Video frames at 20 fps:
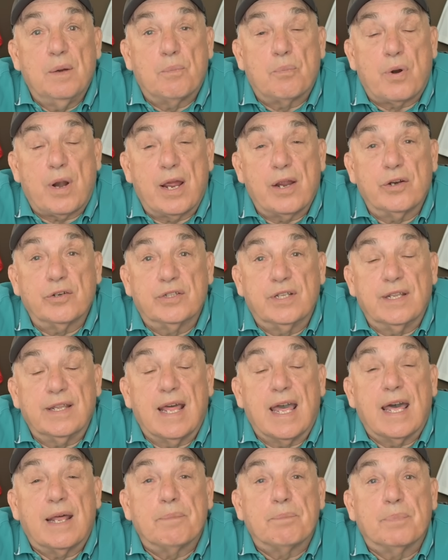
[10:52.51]
prior to
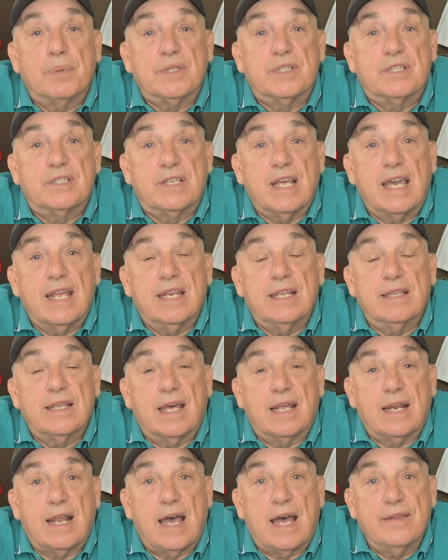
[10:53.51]
that, but stating
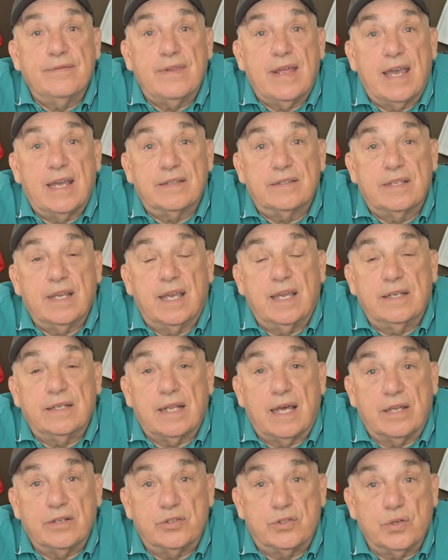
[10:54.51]
that on that date,
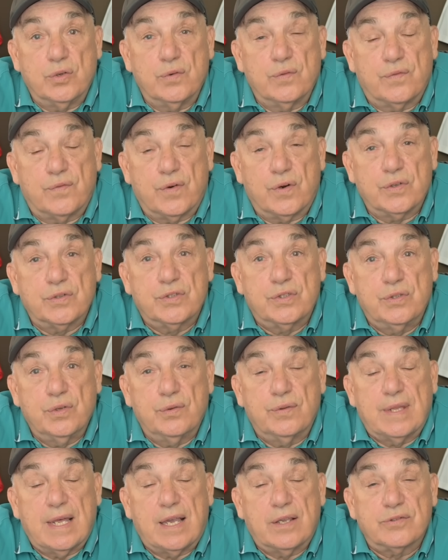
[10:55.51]
on June 1st,
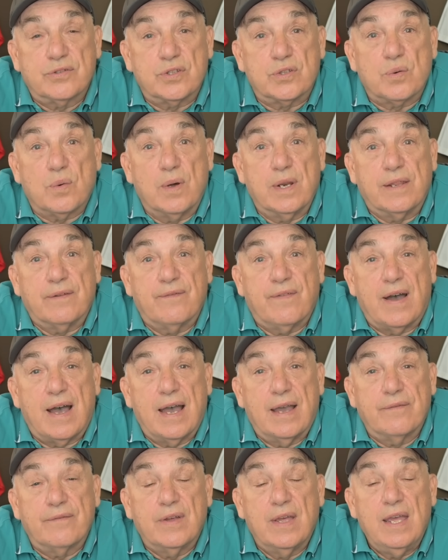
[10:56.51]

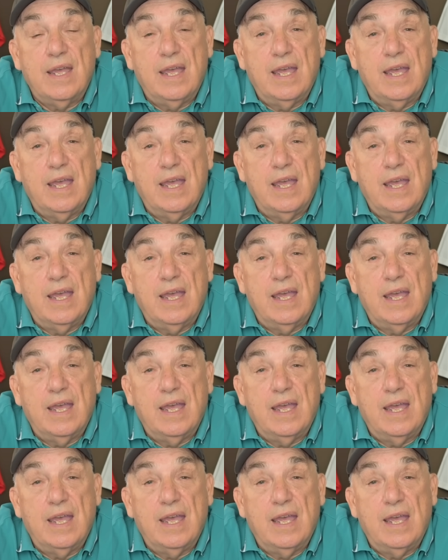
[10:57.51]
2025,